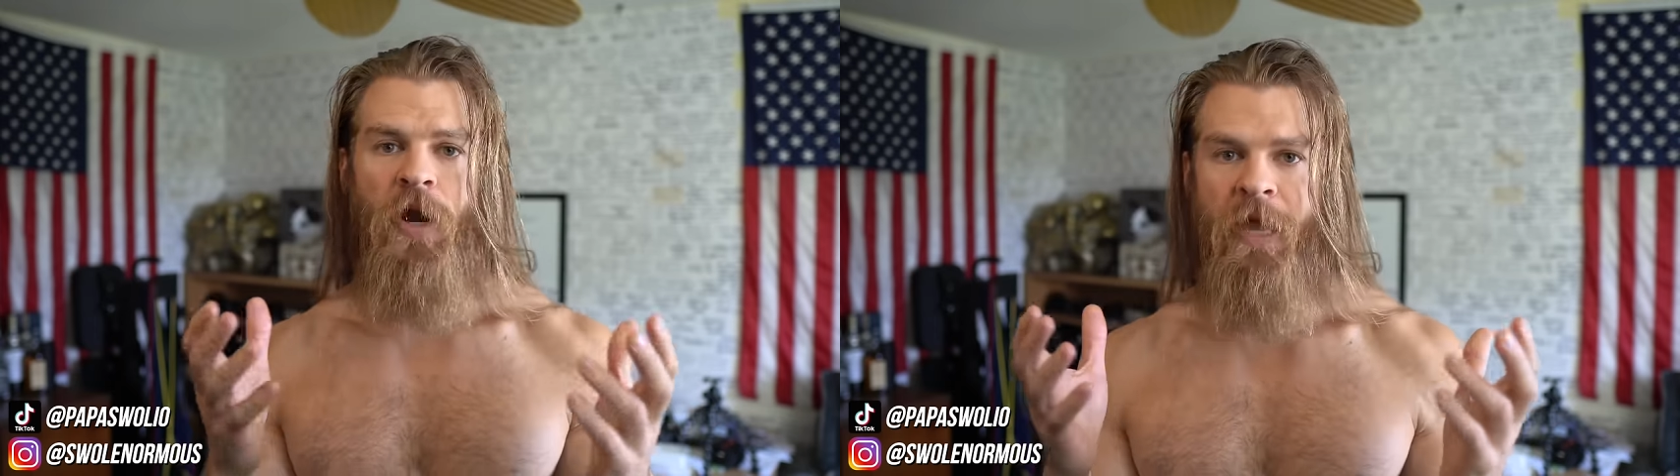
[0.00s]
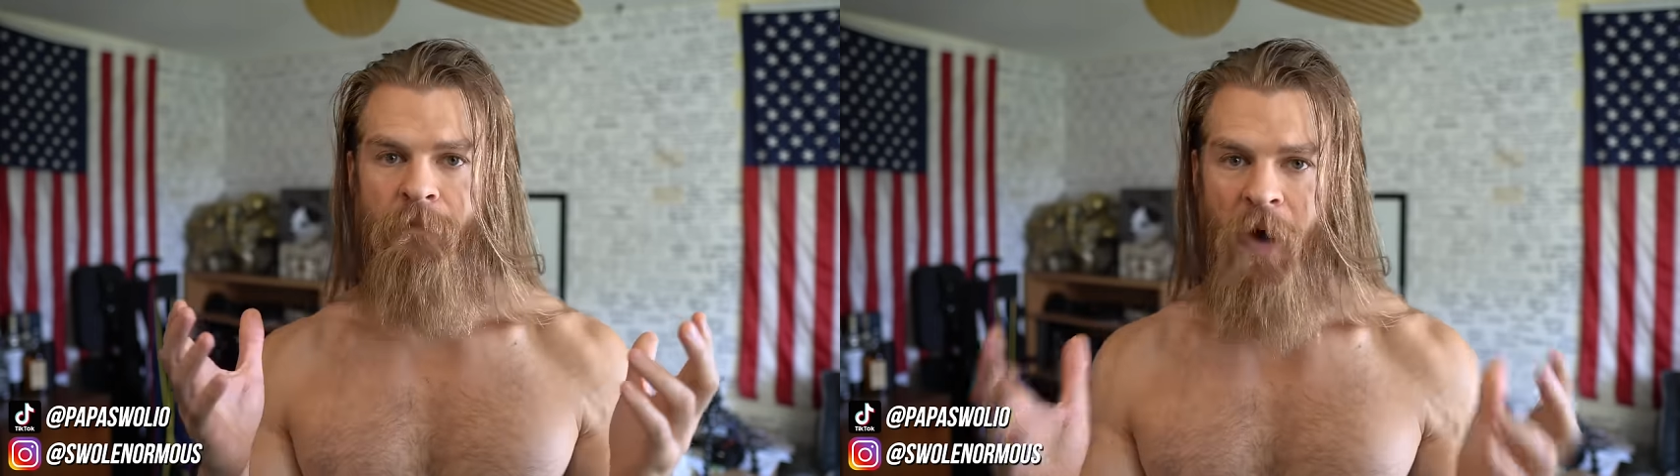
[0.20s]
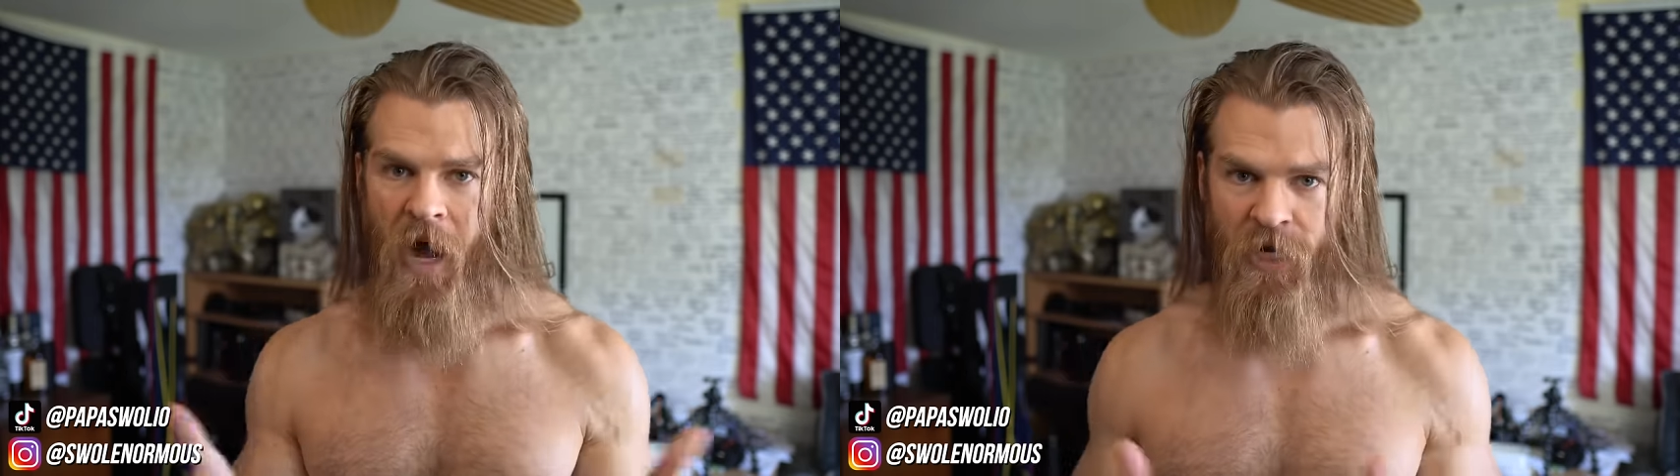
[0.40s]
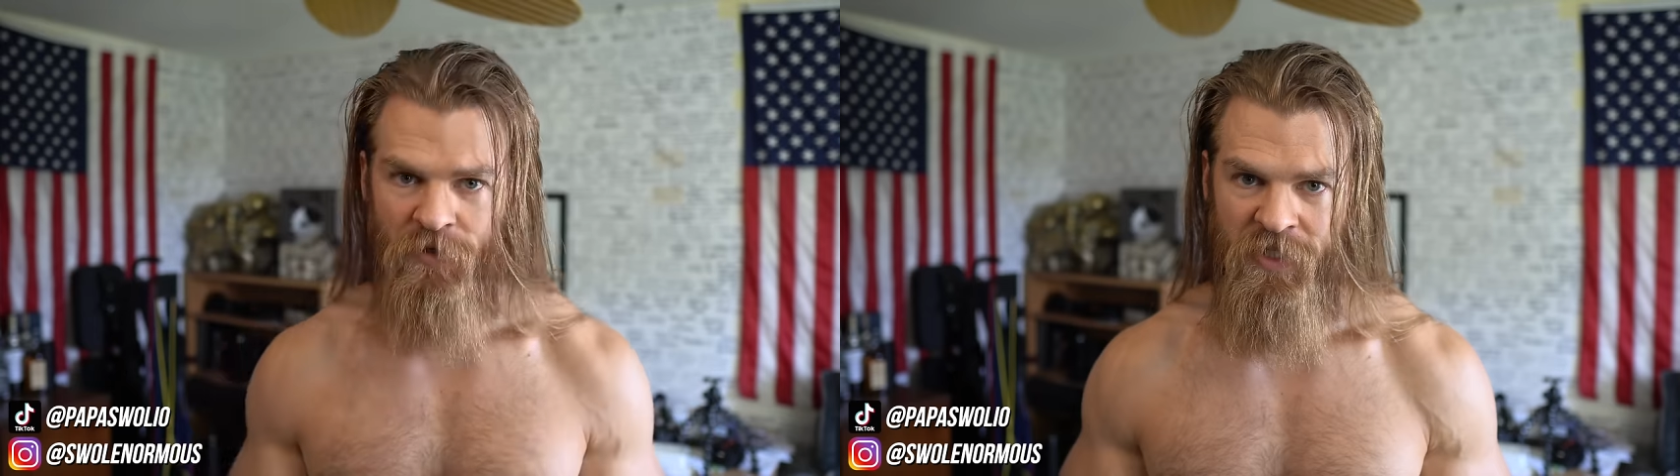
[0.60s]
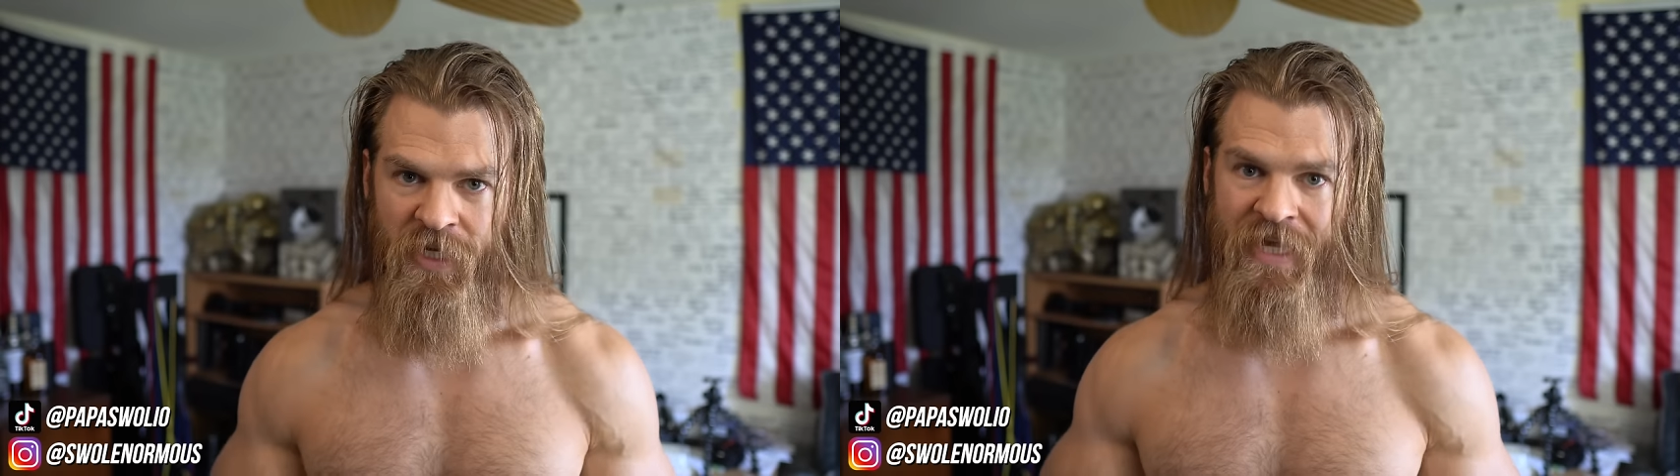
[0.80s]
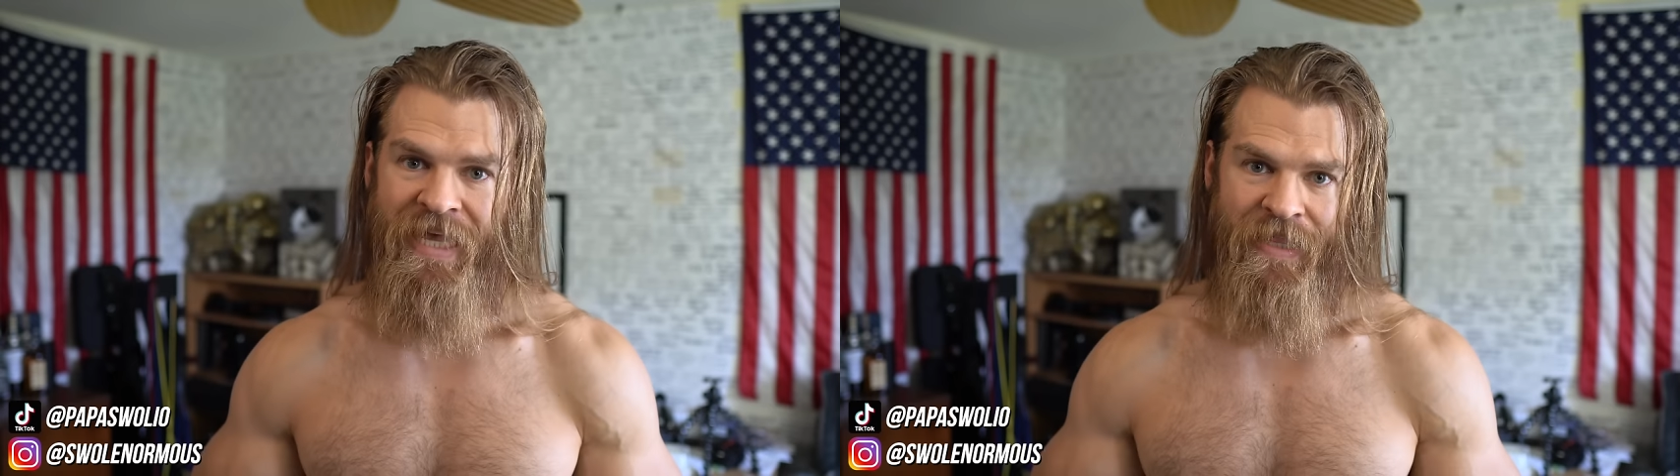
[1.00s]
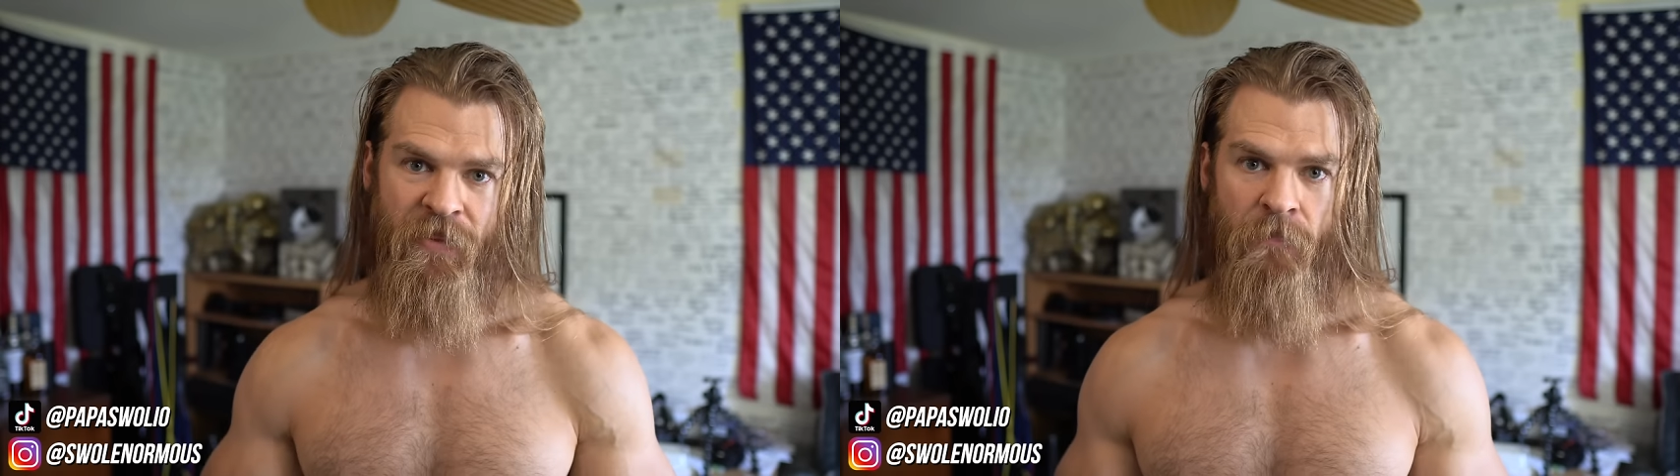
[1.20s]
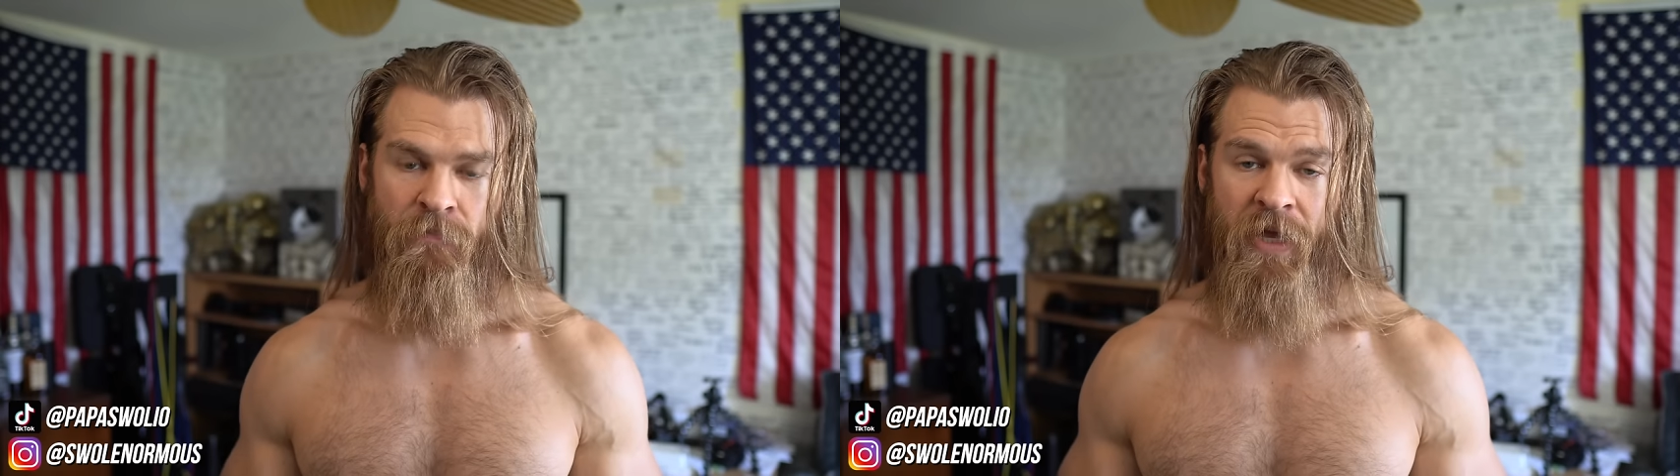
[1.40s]
hypocrisy in
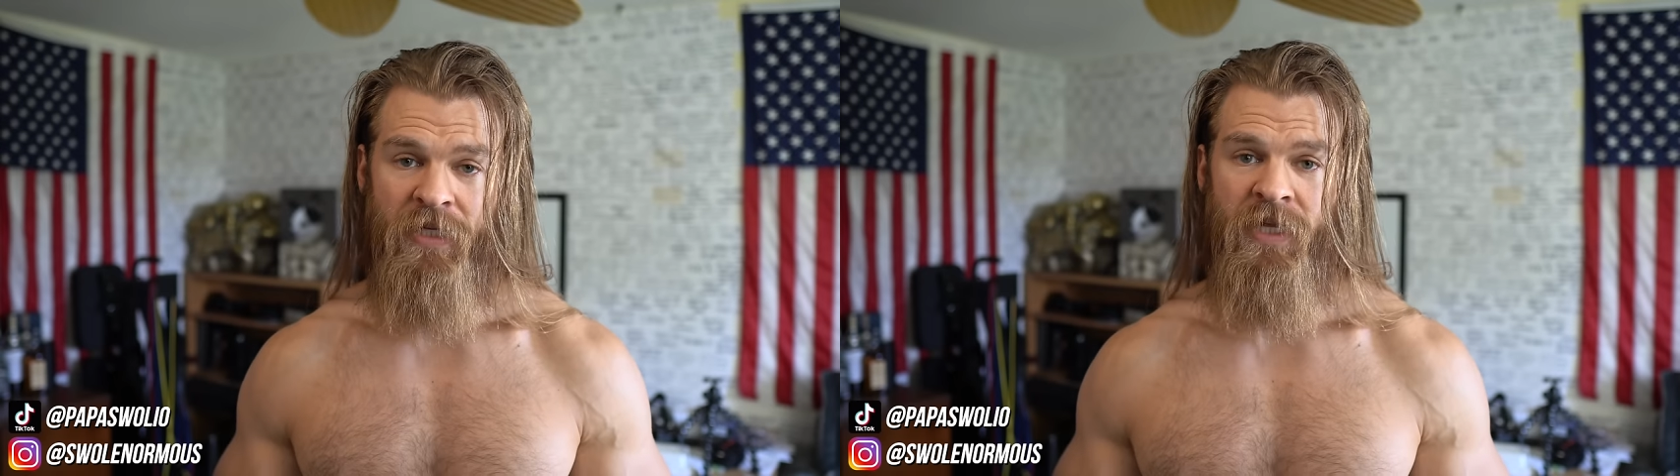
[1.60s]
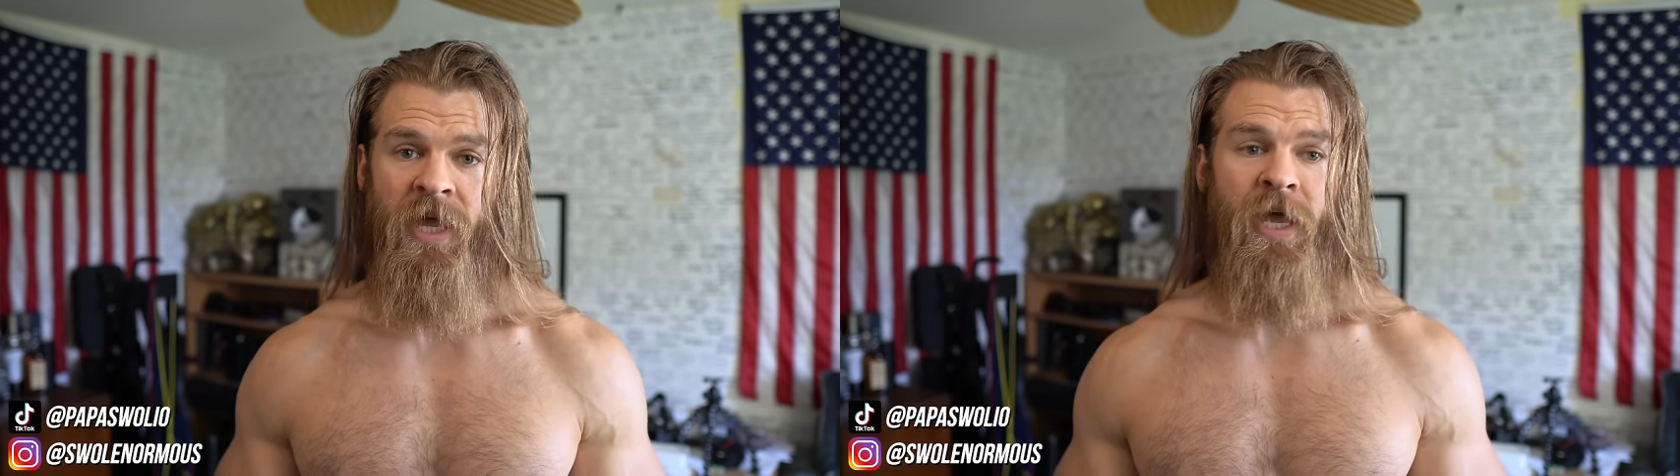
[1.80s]
the mix.